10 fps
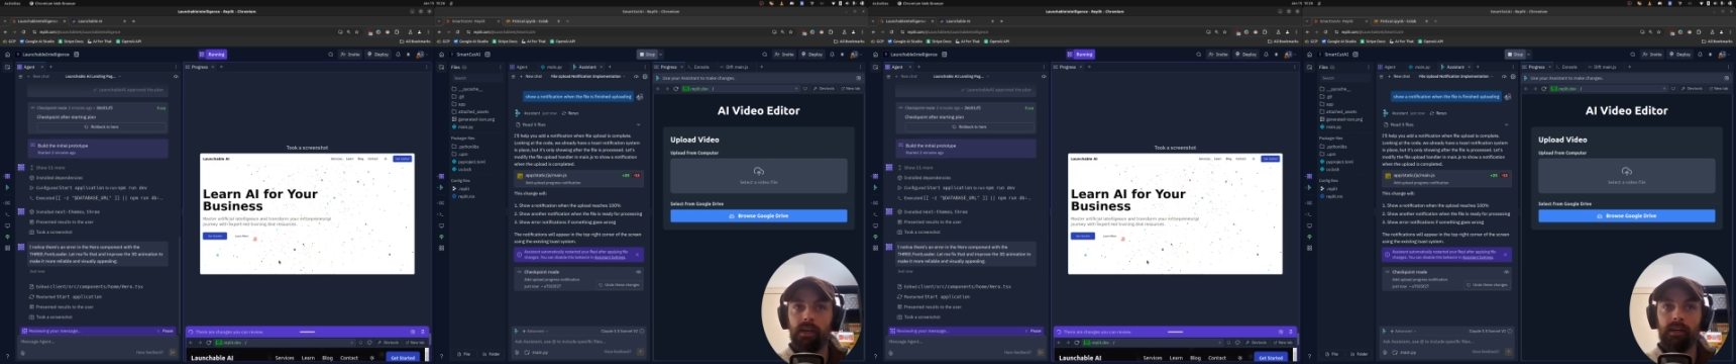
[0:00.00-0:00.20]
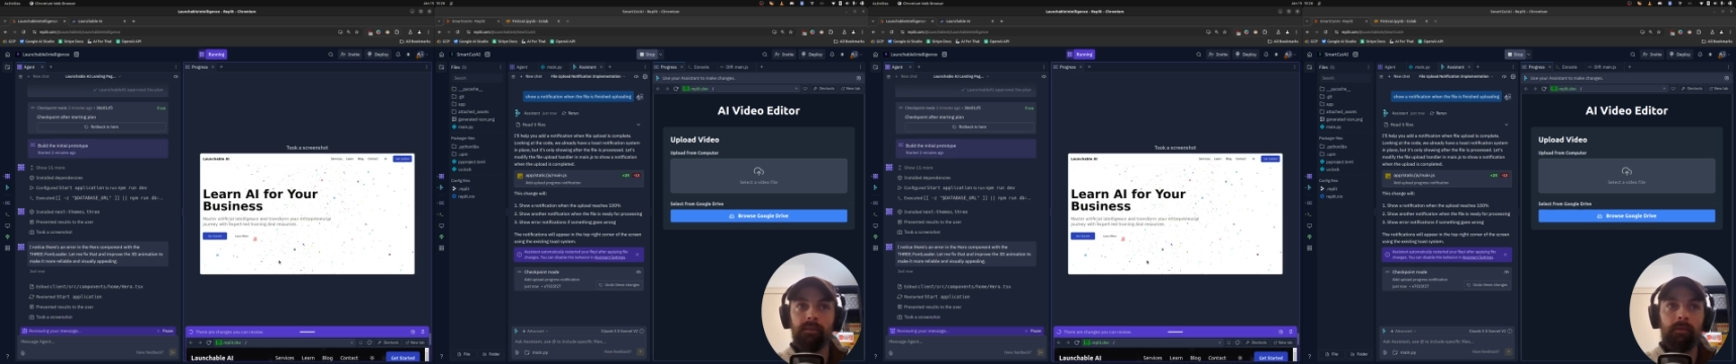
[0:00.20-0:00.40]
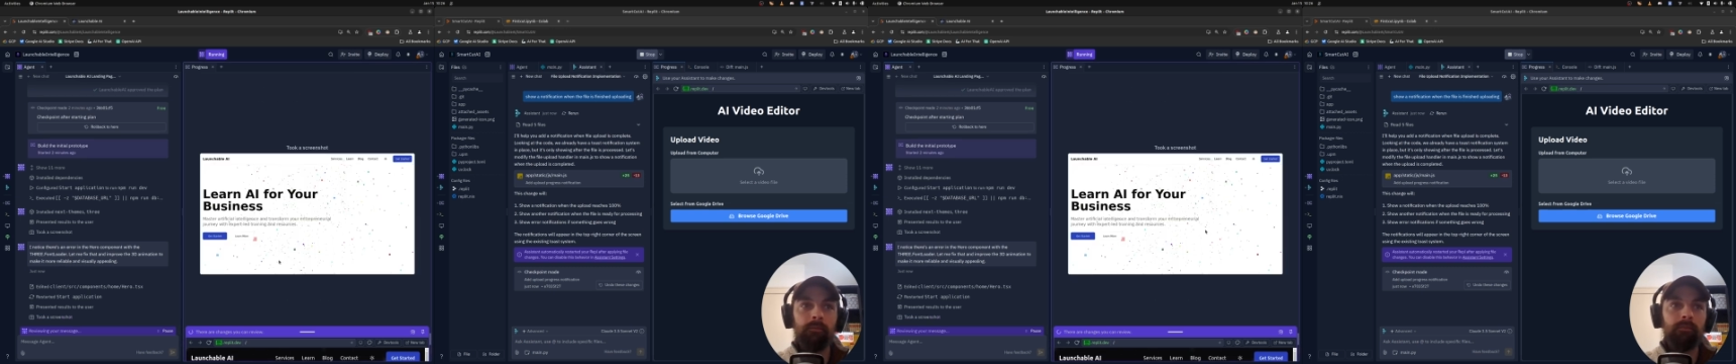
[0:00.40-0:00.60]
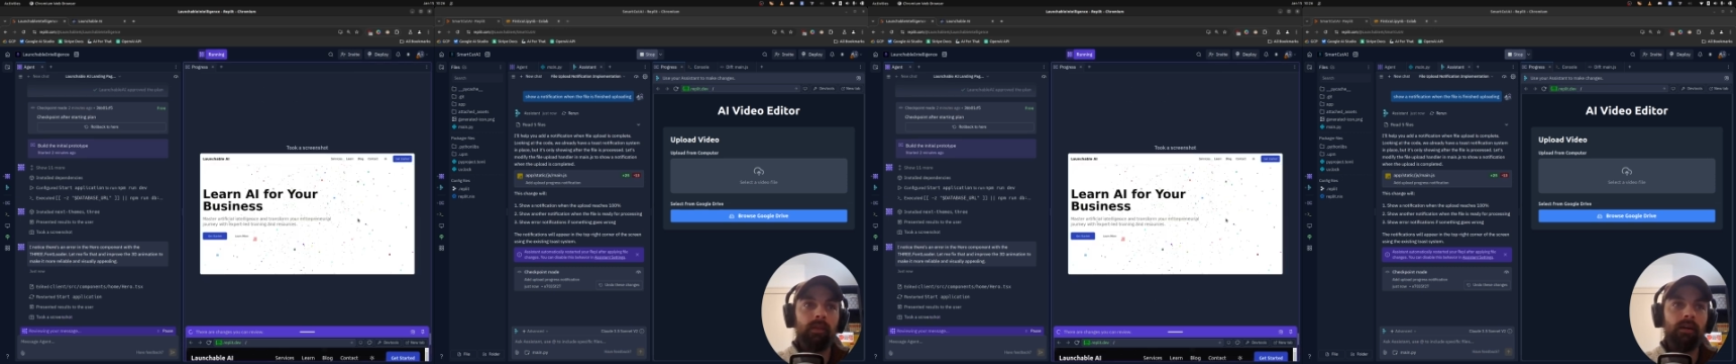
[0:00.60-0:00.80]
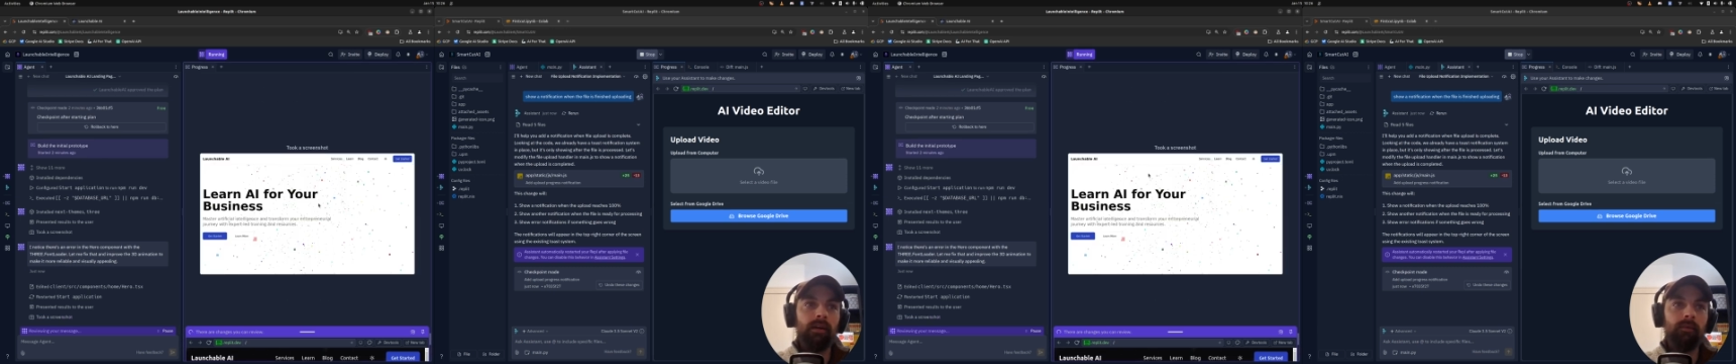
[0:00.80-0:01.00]
that.
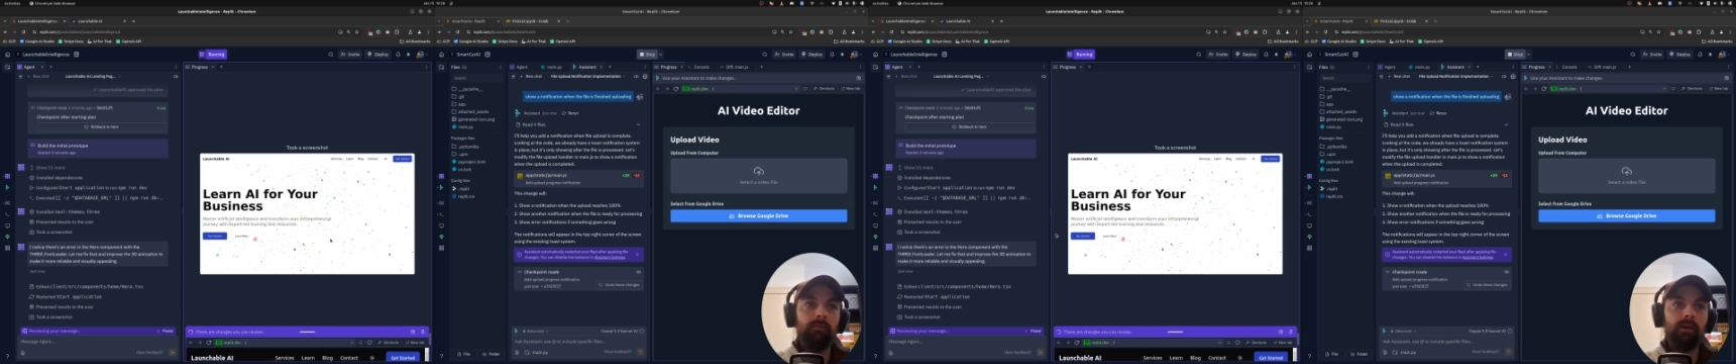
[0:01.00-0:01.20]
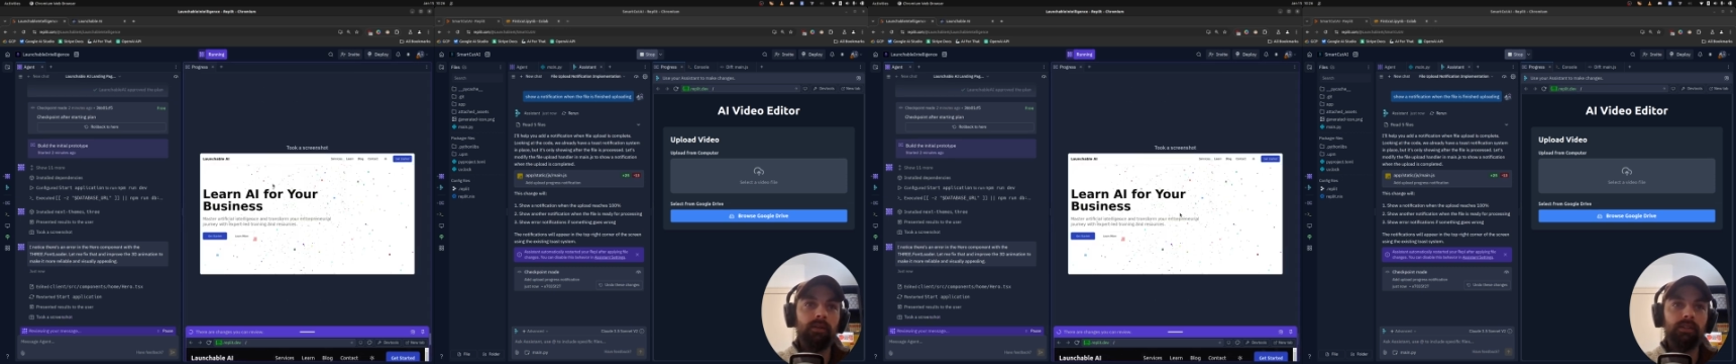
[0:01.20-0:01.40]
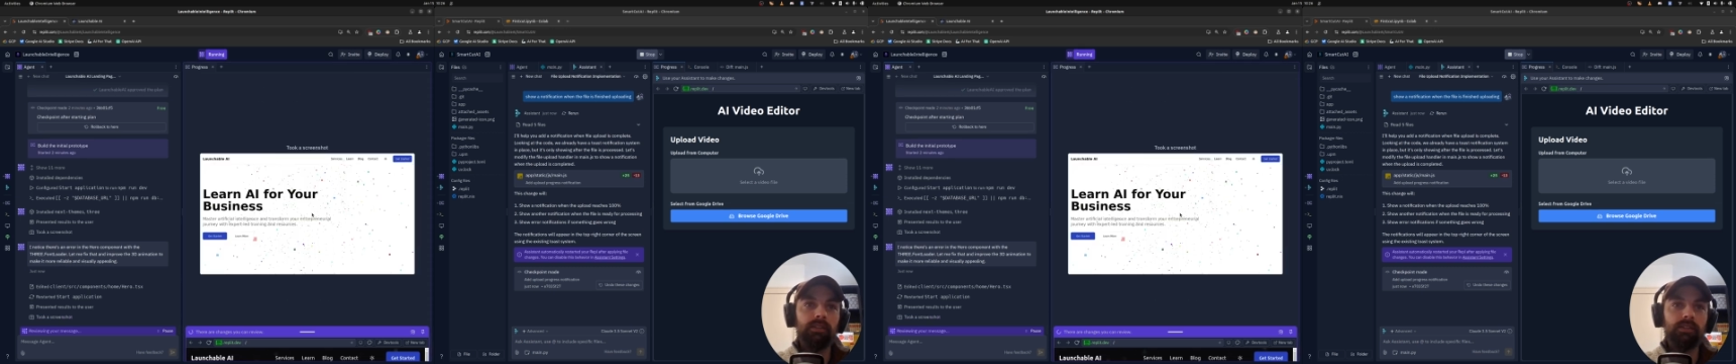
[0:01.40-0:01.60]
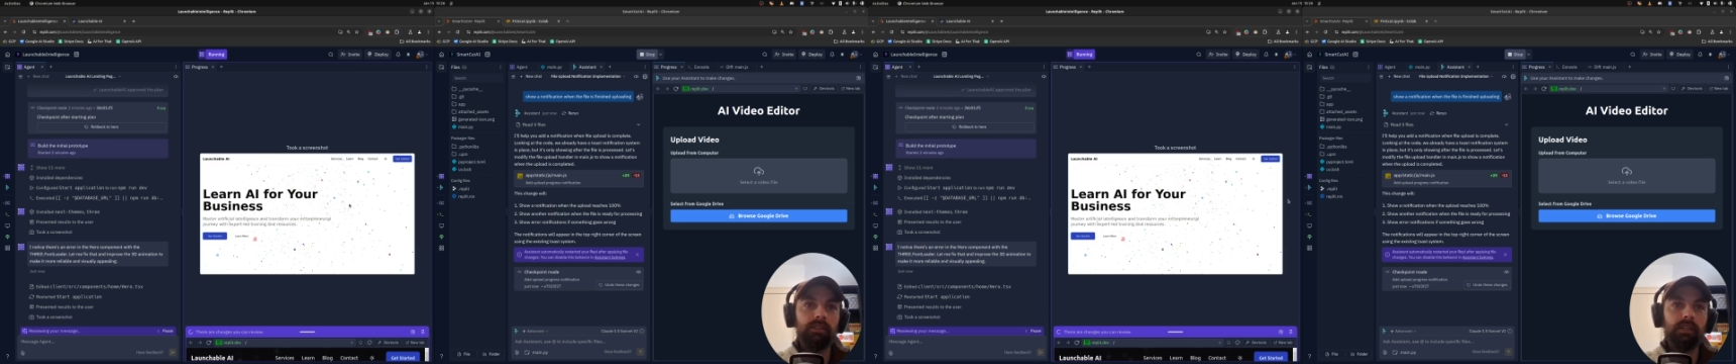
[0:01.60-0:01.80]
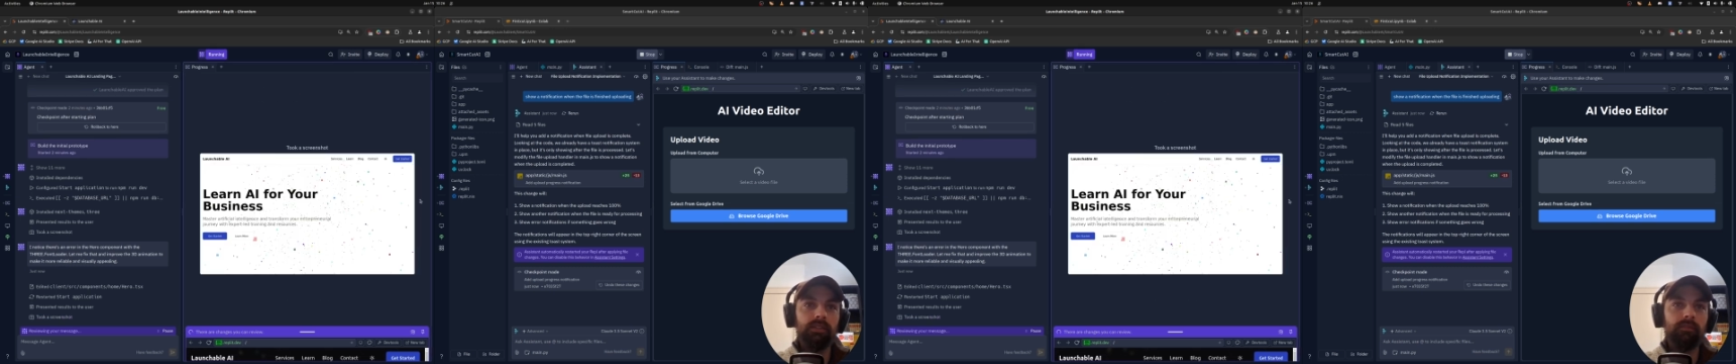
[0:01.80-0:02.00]
Oh, this
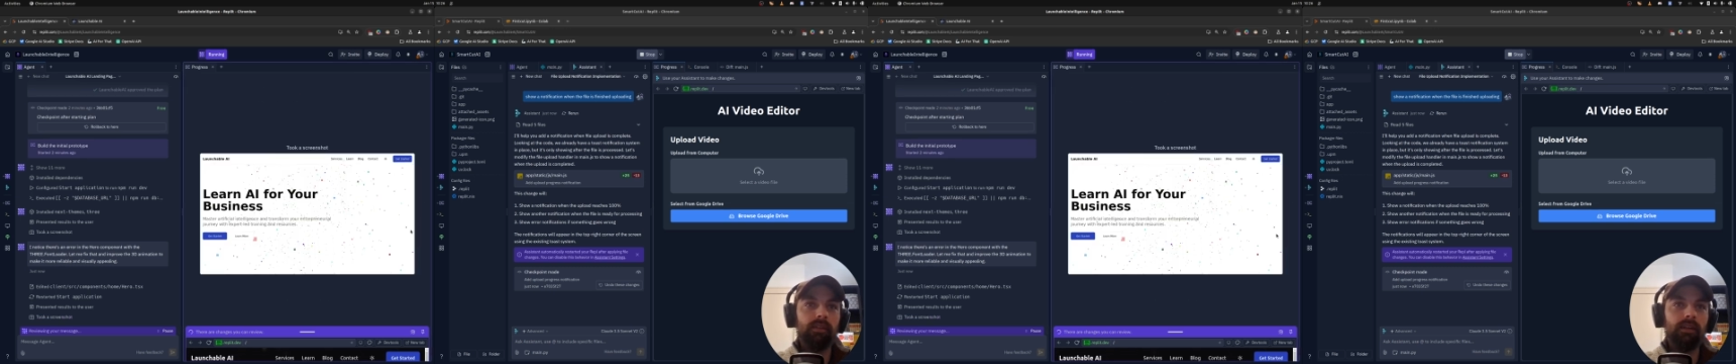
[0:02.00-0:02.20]
looks nice.